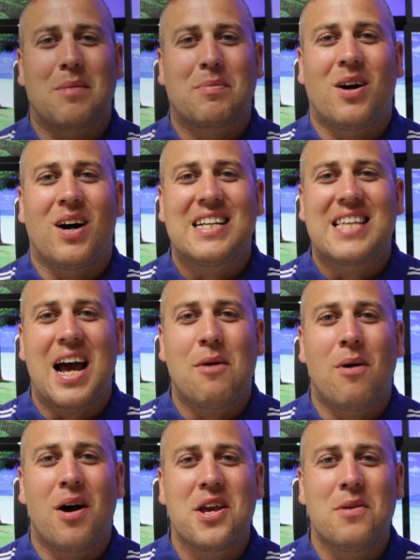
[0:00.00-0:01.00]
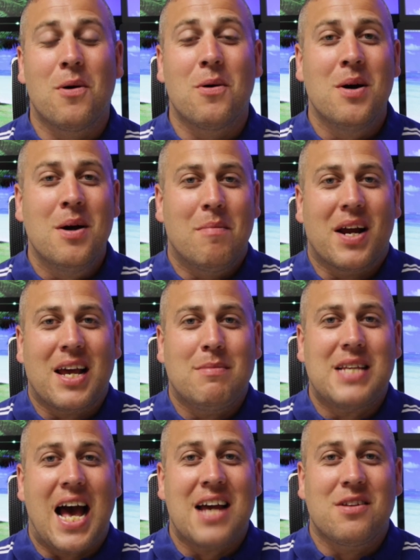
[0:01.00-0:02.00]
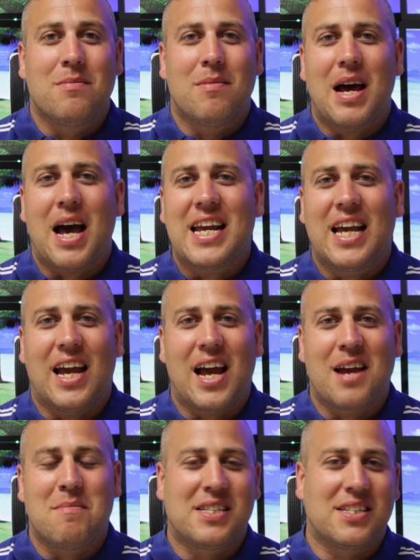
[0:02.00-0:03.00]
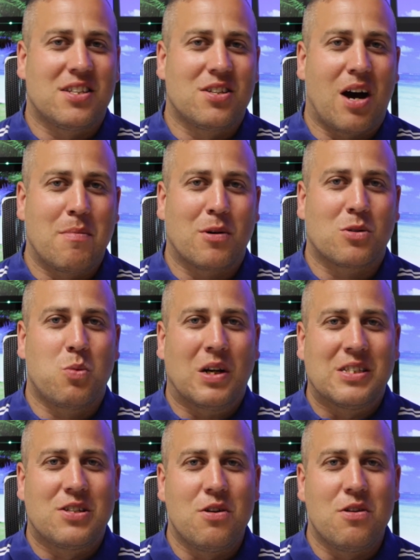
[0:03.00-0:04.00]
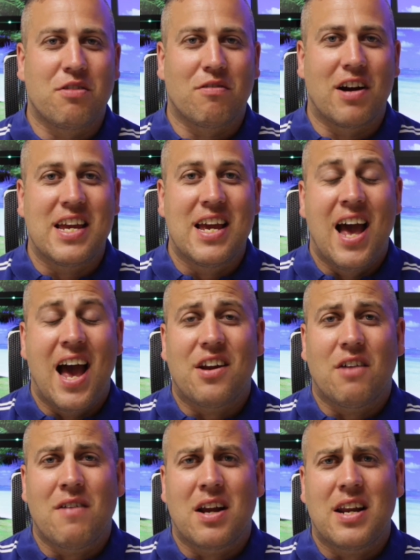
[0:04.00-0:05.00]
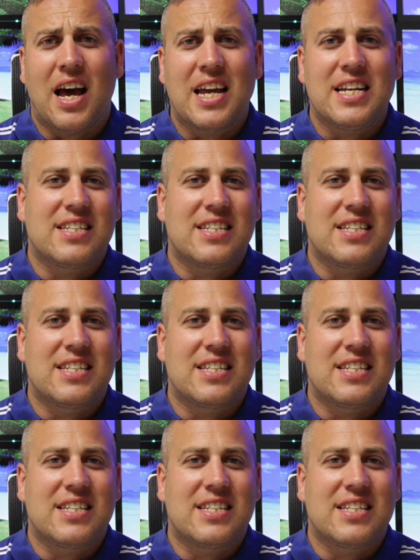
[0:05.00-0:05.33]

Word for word: up guys, how are you all? My name's Adam, aka mister ThaiBox ThaiBox123, and I run a